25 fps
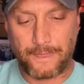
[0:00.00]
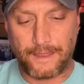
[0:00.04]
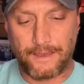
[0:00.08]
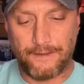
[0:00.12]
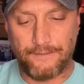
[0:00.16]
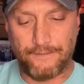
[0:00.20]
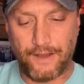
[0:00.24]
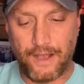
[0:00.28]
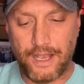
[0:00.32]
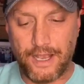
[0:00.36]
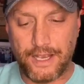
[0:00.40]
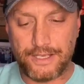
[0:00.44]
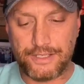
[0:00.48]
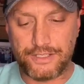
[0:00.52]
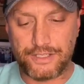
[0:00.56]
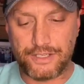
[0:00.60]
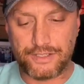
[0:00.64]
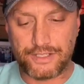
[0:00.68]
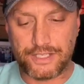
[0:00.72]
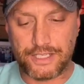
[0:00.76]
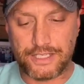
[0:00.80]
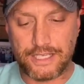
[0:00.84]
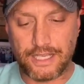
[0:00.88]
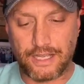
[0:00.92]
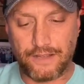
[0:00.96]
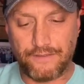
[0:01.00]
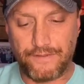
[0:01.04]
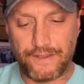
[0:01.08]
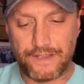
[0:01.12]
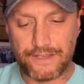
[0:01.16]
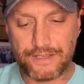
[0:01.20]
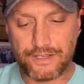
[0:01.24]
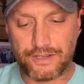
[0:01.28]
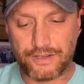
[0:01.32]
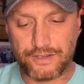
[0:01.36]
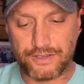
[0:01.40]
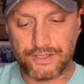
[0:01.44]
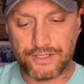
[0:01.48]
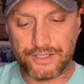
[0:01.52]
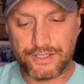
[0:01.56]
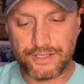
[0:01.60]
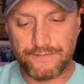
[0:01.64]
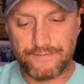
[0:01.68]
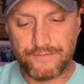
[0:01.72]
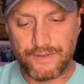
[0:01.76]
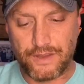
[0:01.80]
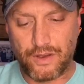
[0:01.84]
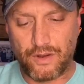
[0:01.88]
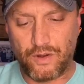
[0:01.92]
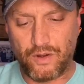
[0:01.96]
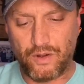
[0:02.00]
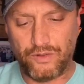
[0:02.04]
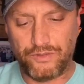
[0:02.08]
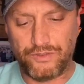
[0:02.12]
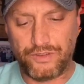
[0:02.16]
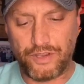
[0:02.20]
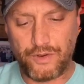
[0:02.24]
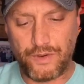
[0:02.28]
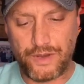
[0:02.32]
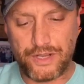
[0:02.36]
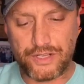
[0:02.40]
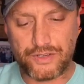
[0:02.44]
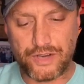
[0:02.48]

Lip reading: VINES used to tell visitors, "Old Dewey